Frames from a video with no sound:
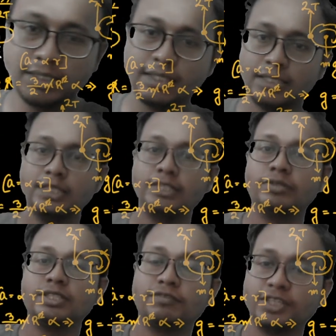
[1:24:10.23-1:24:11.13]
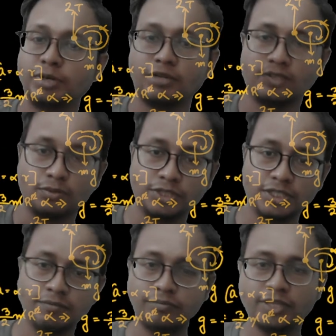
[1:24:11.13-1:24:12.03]
3. This was the first part of the
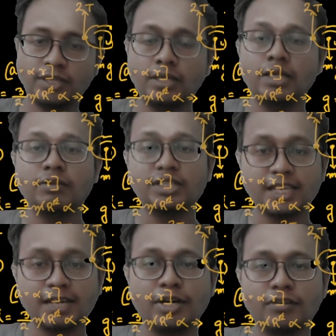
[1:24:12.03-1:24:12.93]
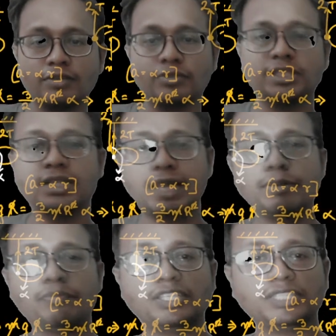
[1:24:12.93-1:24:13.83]
question. Now the second part of the question, the
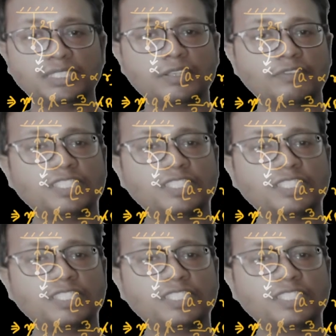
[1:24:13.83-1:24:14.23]
time dependence